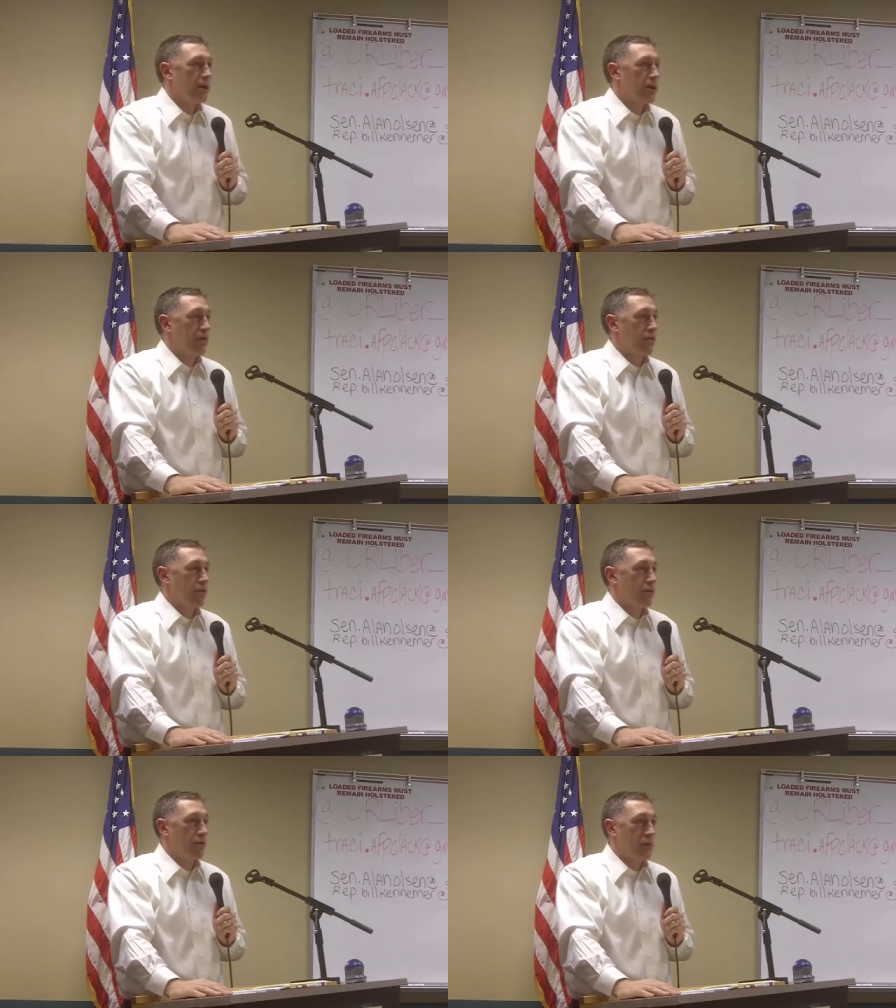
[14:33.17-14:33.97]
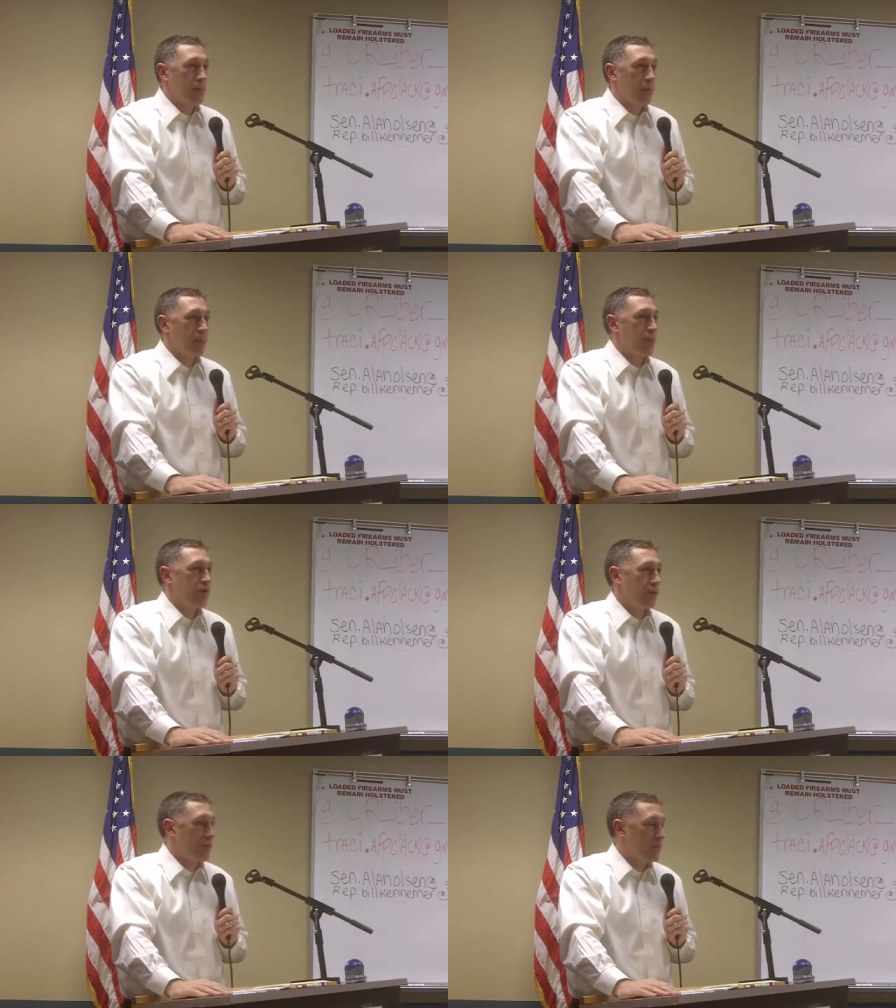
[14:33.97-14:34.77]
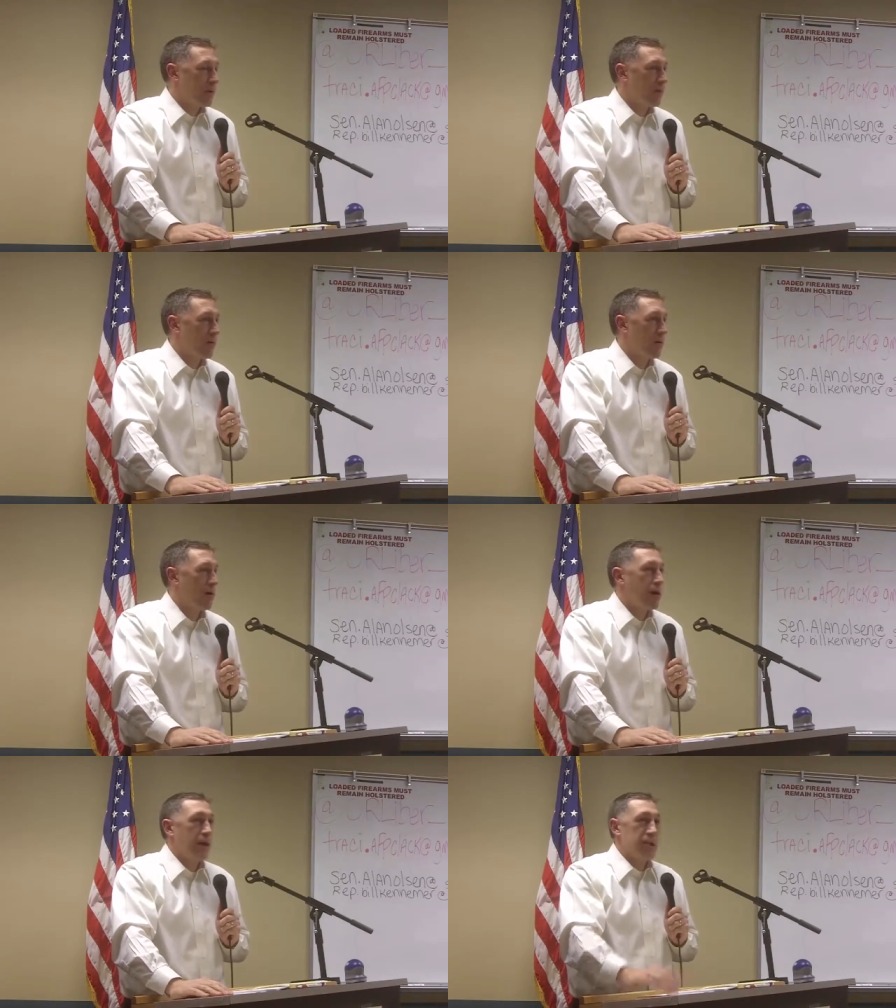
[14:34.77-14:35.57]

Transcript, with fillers: you know, recruiting people and training people.